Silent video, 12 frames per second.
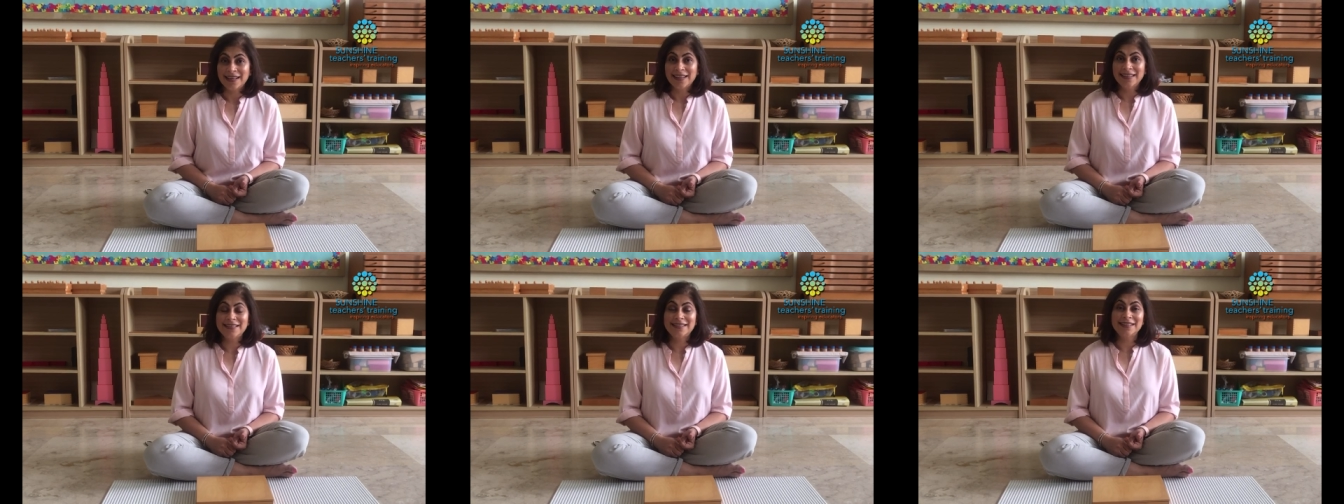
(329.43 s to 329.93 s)

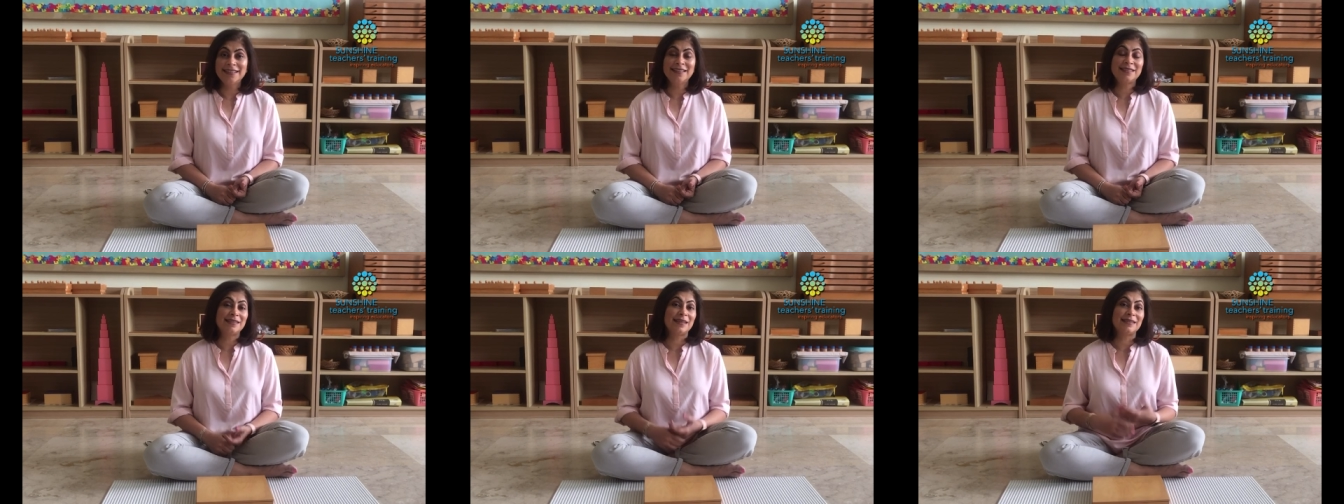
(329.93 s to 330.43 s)
this
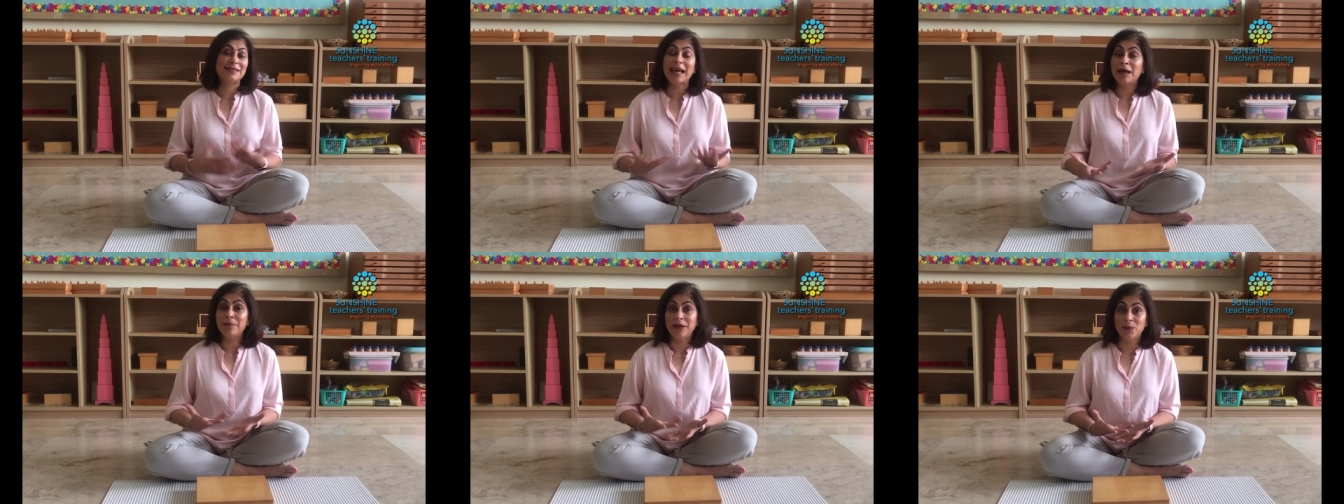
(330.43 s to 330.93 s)
is
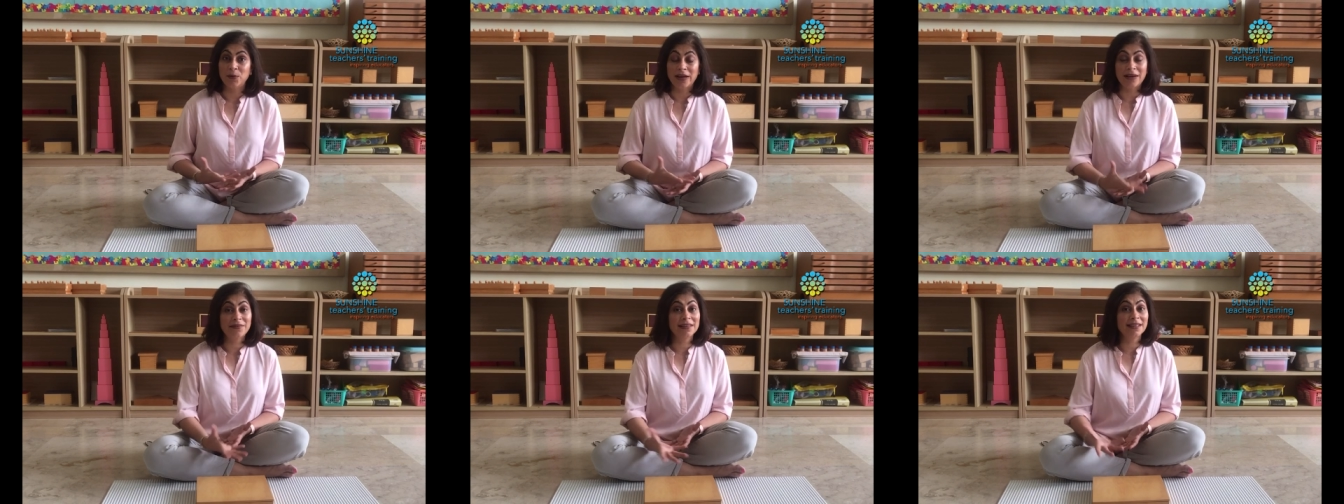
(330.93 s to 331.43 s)
salmon,
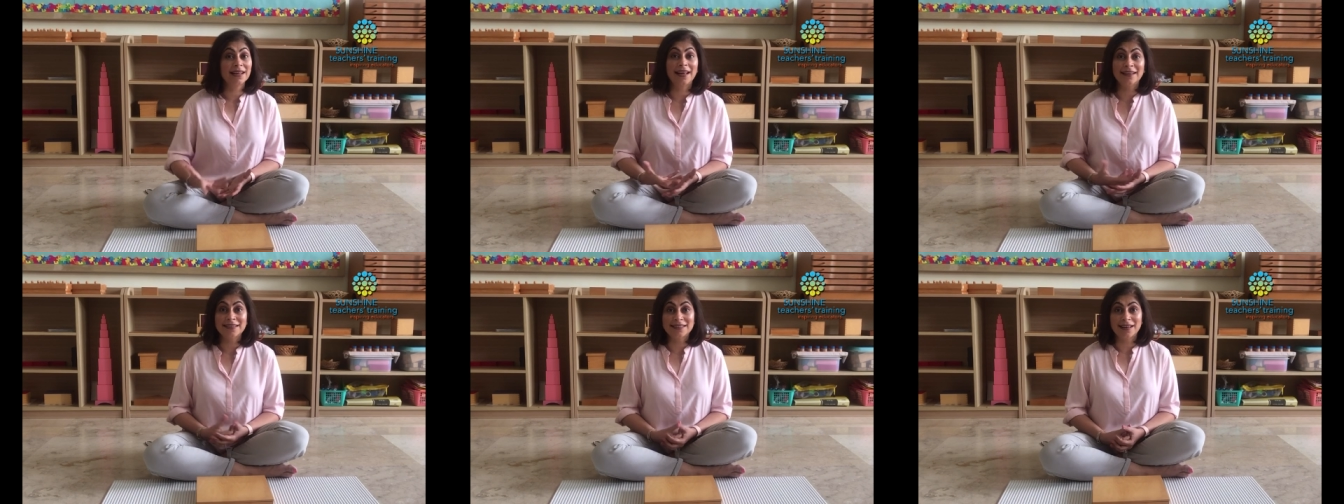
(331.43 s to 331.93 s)
whatever the
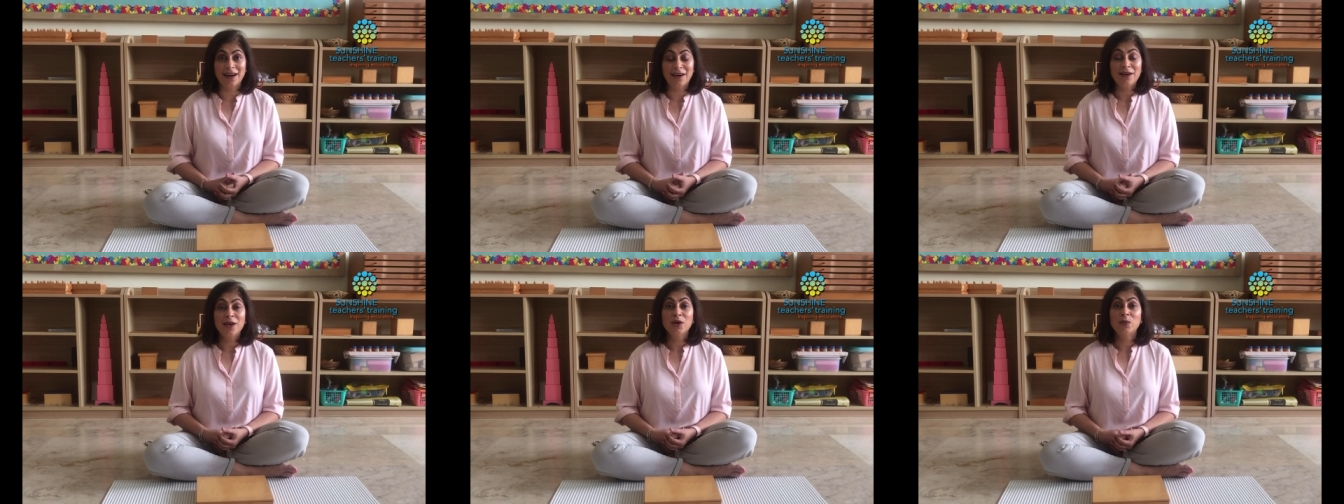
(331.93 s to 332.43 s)
colors
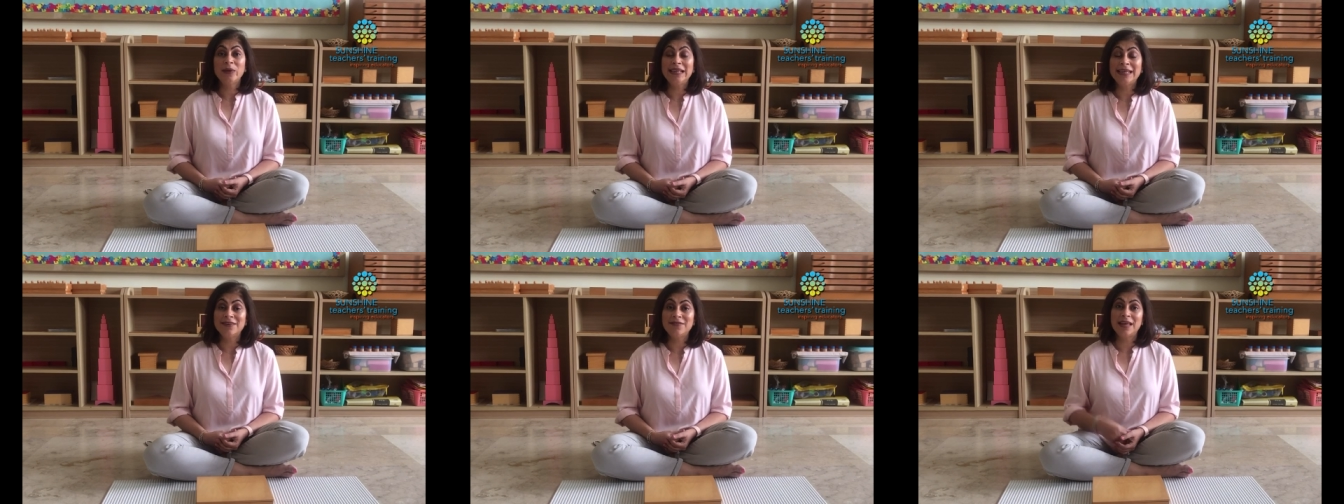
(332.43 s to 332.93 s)
are, we
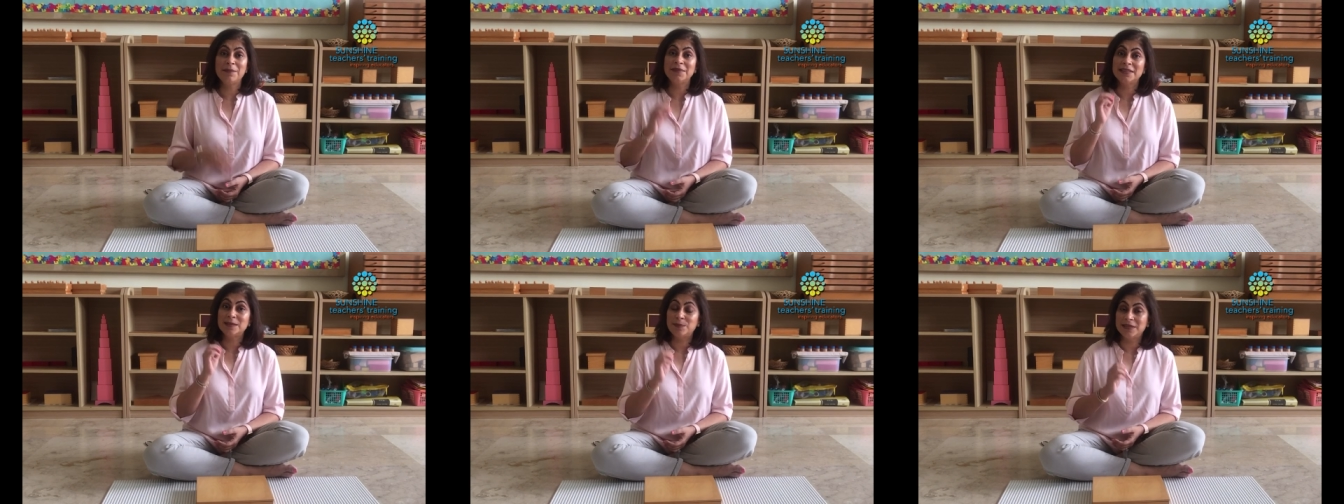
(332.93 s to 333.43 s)
give them
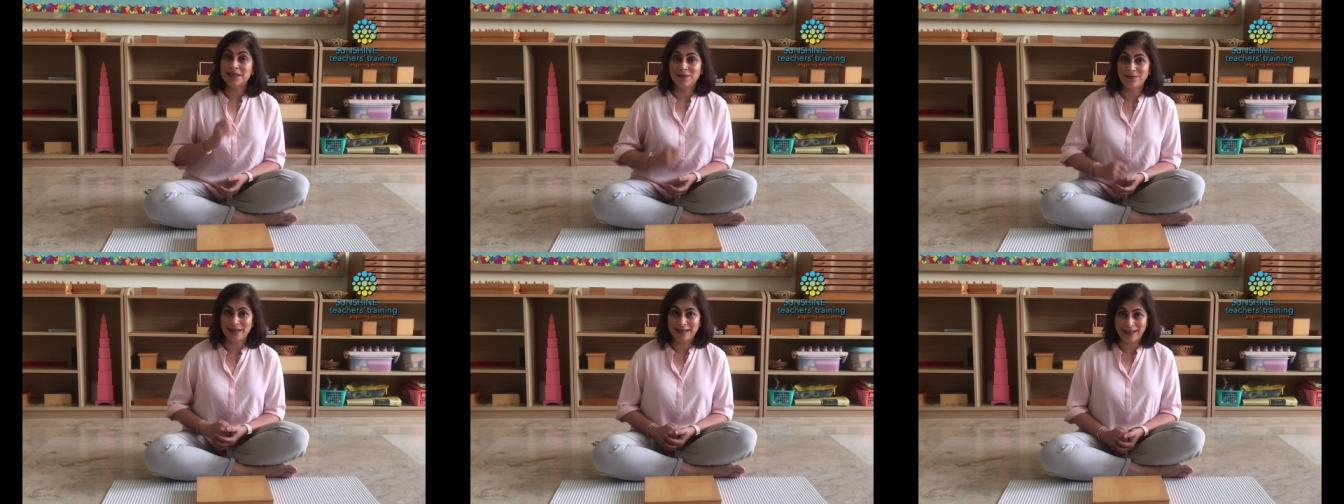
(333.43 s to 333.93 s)
the
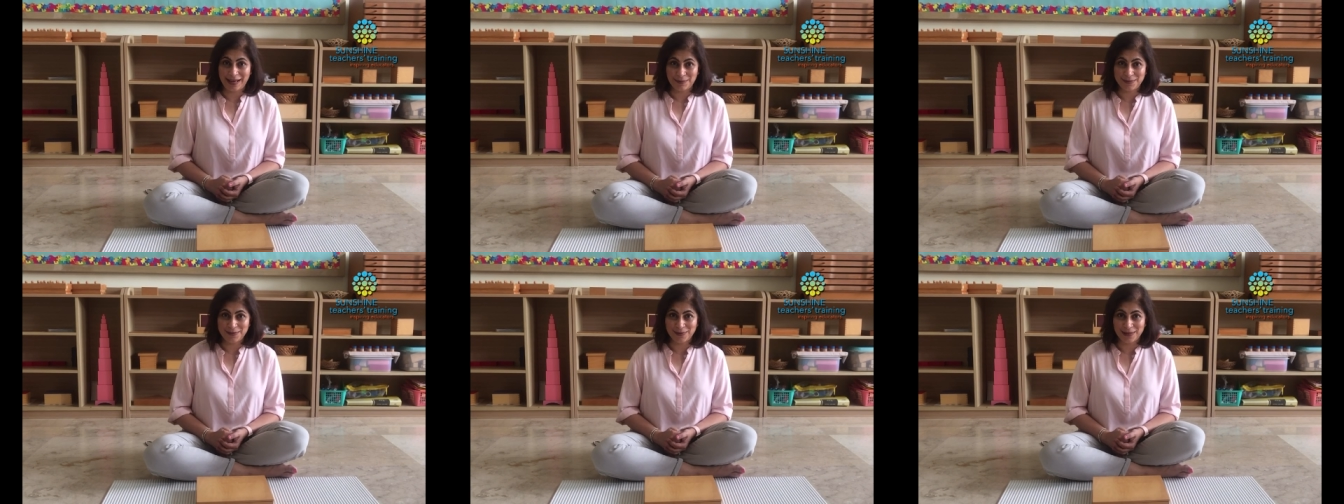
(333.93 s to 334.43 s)
specific
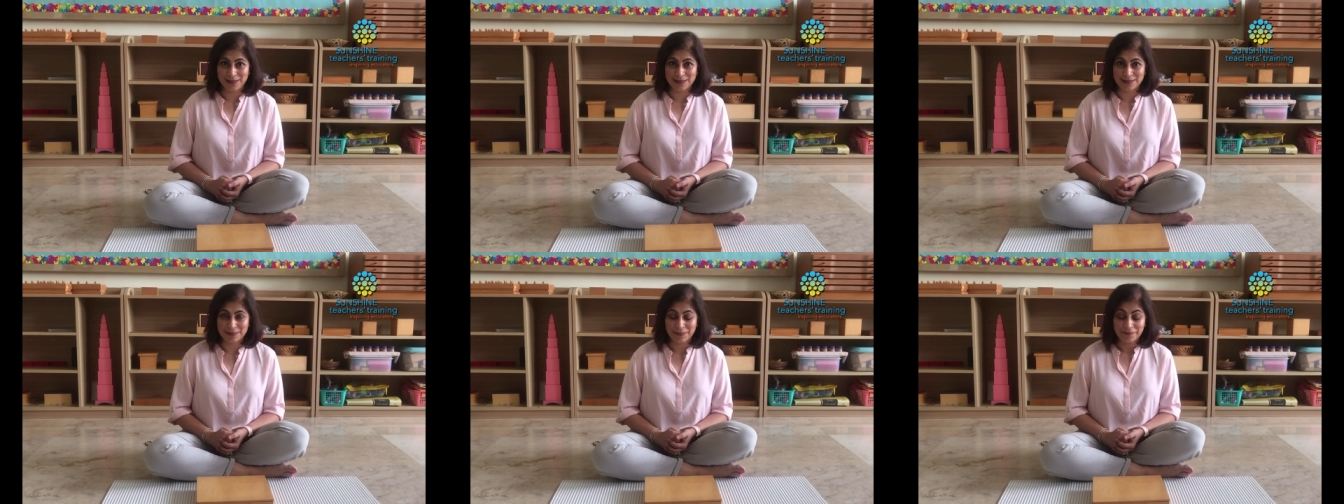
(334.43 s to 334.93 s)
names for this.